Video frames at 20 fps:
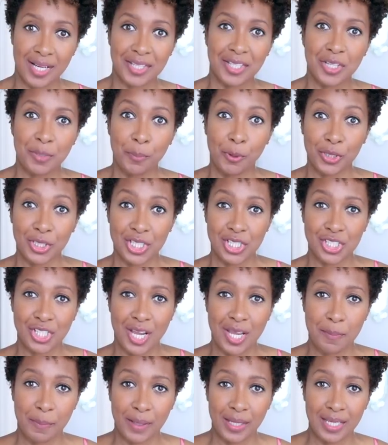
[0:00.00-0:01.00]
Another body
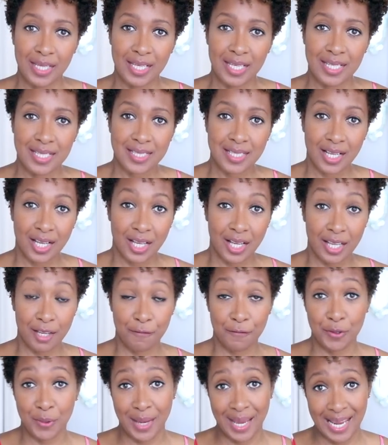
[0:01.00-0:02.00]
shape is
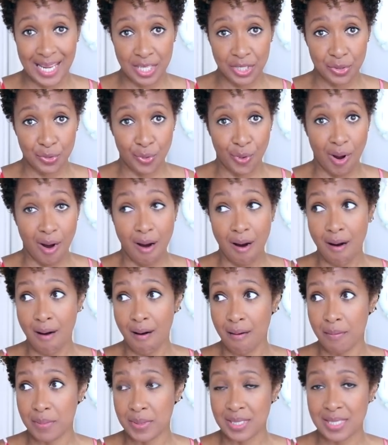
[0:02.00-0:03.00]
if you hate your
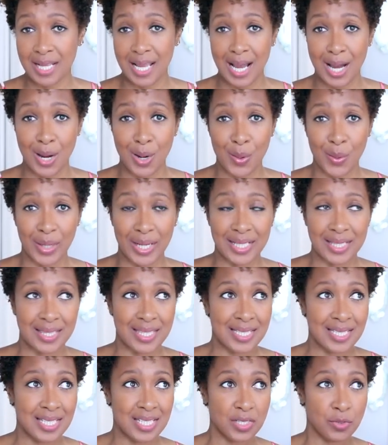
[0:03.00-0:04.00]
arms. Now,
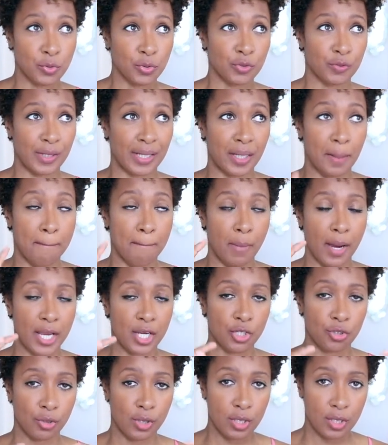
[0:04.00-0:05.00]
this is sort of like a
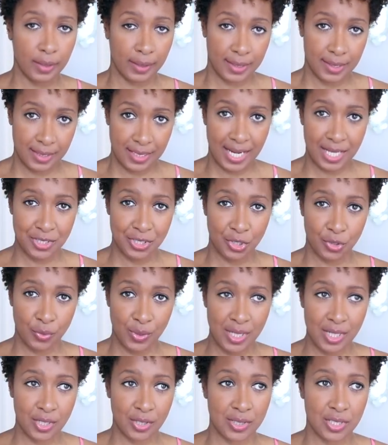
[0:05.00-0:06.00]
micro
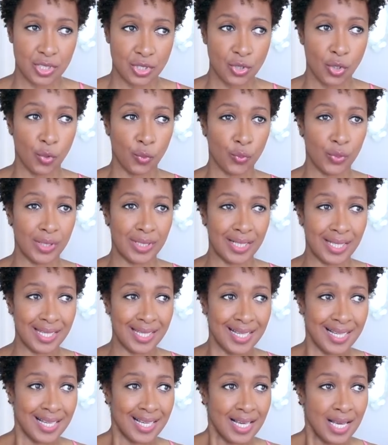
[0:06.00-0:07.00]
category because it's not
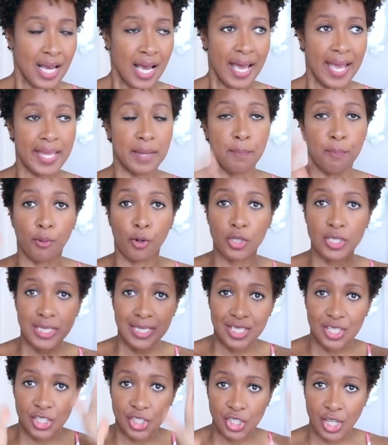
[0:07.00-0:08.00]
really a
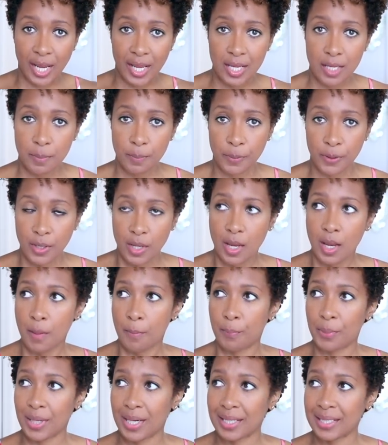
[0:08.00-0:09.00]
body shape,
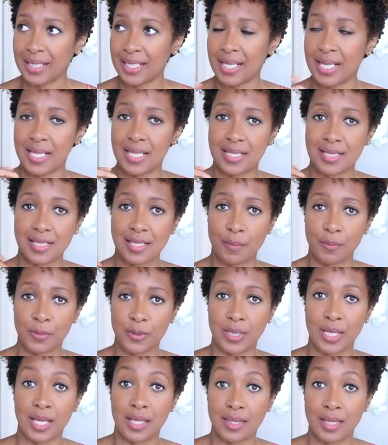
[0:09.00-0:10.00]
but it is
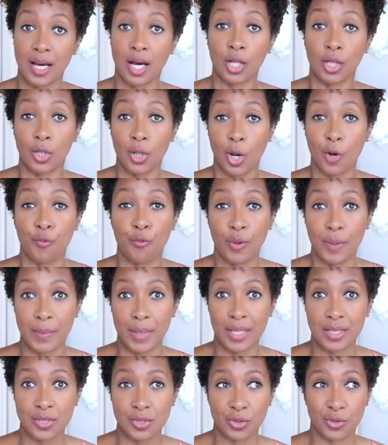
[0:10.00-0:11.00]
something that a lot of
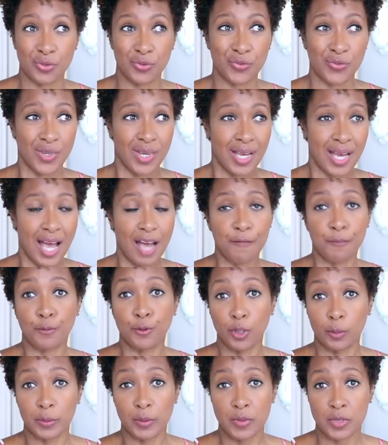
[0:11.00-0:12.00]
women sort of have
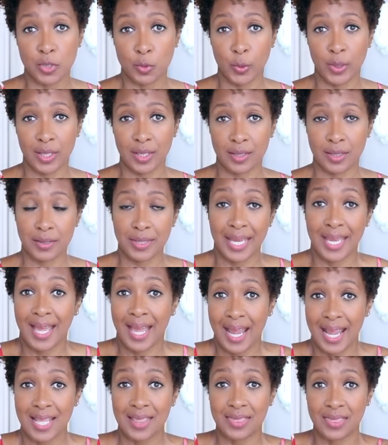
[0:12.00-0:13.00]
problems with. They
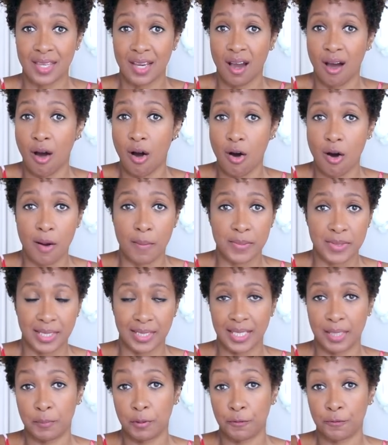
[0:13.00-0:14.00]
hate their arms
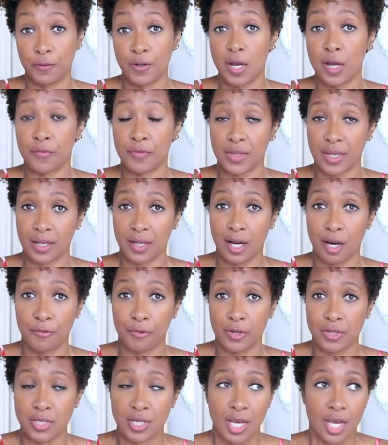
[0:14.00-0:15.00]
and they prefer if they're
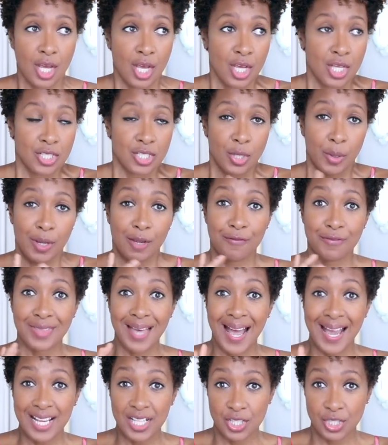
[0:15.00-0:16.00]
covered. So if
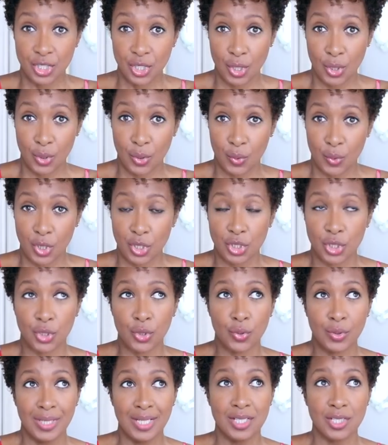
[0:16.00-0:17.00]
that is you,
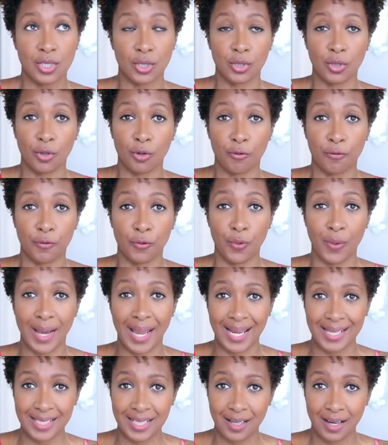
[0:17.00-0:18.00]
you need to look for
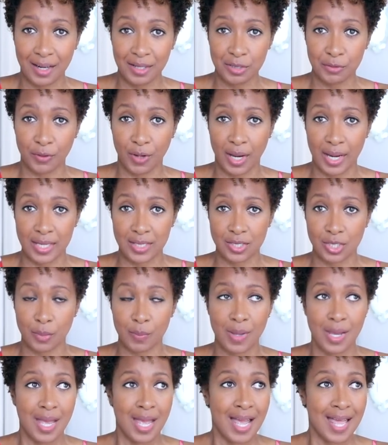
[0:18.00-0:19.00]
any kind of
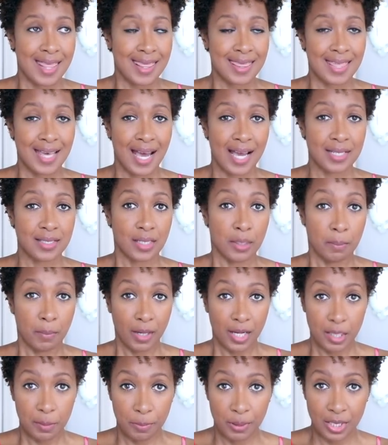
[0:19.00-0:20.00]
item that, in
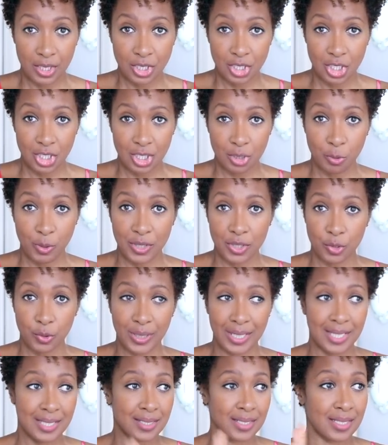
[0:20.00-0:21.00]
my opinion, whether
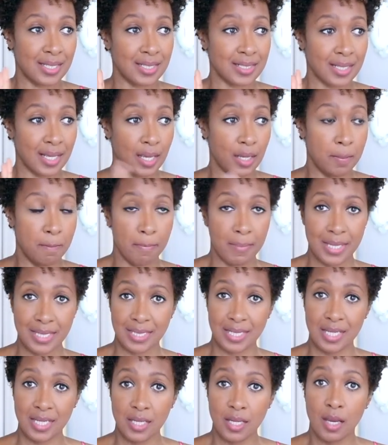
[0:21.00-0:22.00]
it is a
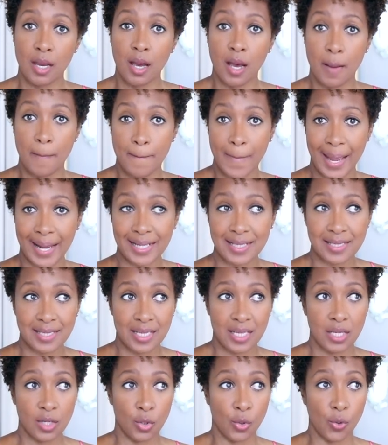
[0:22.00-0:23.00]
midi, a
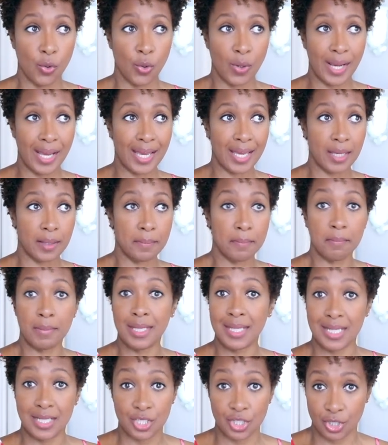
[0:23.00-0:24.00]
maxi, or a
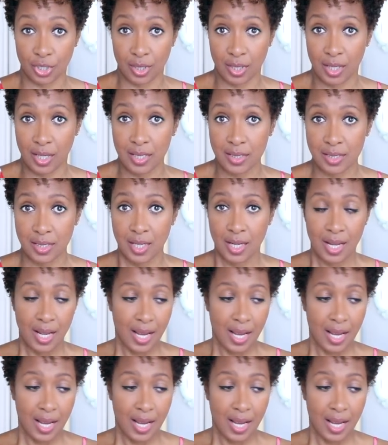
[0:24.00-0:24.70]
miniature cut,